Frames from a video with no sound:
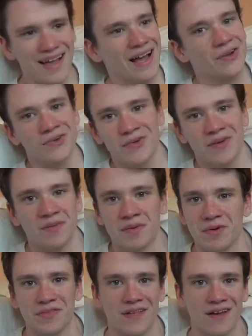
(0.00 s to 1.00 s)
I don't know what I'm
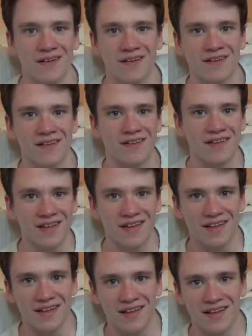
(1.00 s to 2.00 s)
gonna put there,
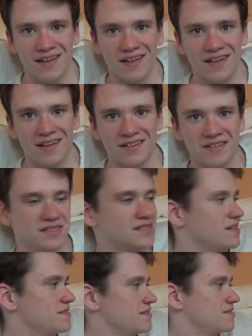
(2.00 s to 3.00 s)
to
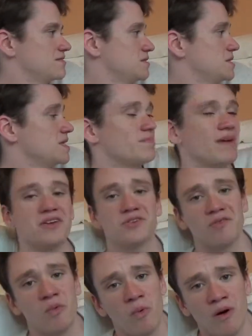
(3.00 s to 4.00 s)
see a
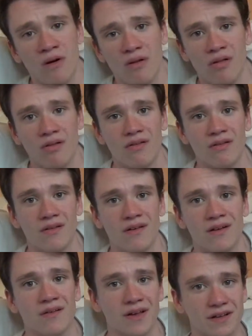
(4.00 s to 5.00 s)
picture of a wall.
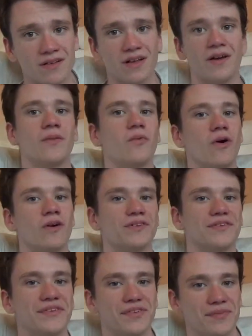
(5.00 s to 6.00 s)
Click on the wall to
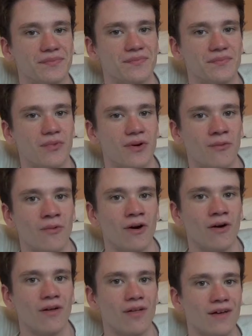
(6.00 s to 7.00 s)
see some more
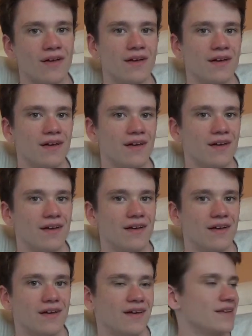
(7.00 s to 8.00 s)
wall.
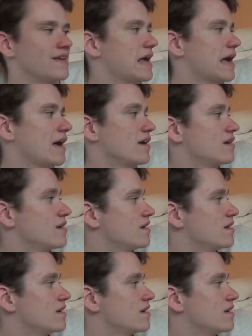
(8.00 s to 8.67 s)
Yeah.